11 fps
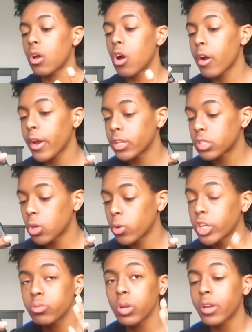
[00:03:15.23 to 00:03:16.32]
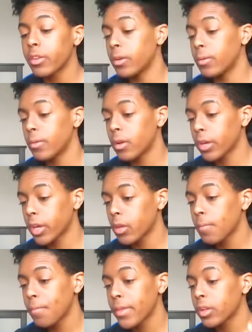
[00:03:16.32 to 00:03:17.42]
Alright, so here's what I did.
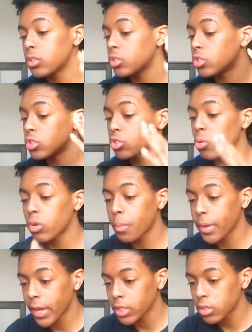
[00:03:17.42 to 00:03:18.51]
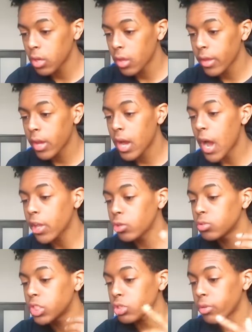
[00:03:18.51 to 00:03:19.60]
Again, just go on the page. I
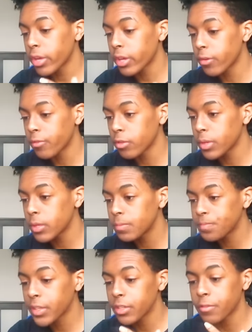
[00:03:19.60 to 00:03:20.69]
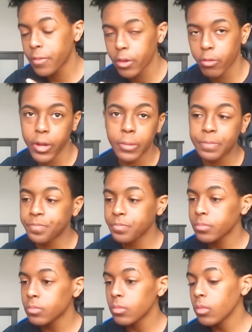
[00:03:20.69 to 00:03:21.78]
use this right here, feel me? It's Finn, right?
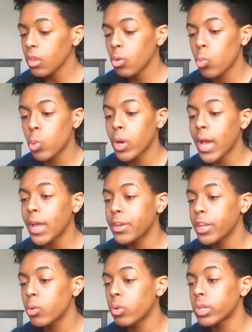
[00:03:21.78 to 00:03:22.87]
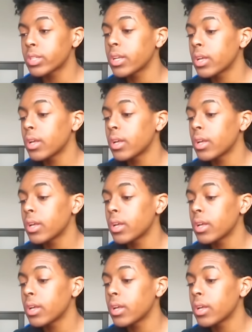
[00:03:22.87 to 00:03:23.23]
What I had did was,